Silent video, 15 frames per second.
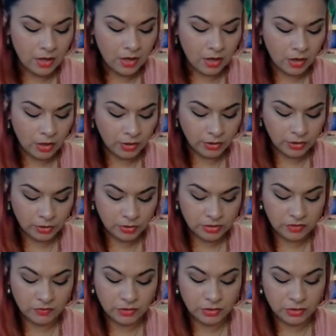are those
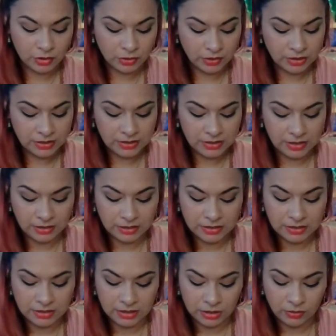of endurance and
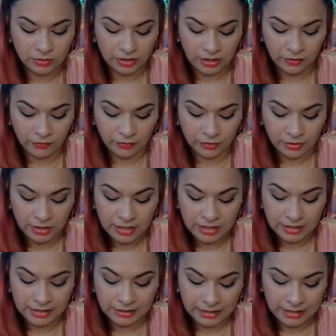continued effort
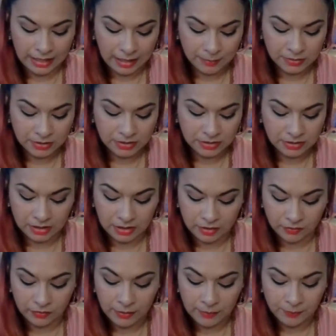in the absence
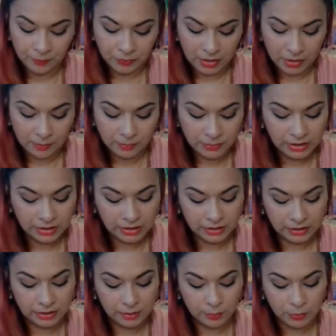of
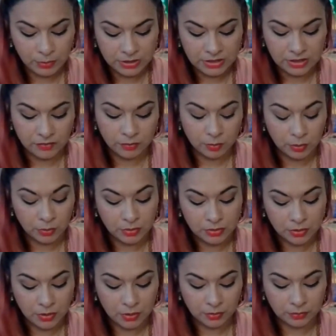immediately perceivable
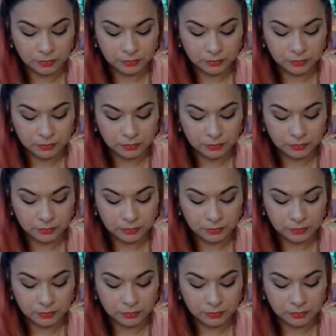result.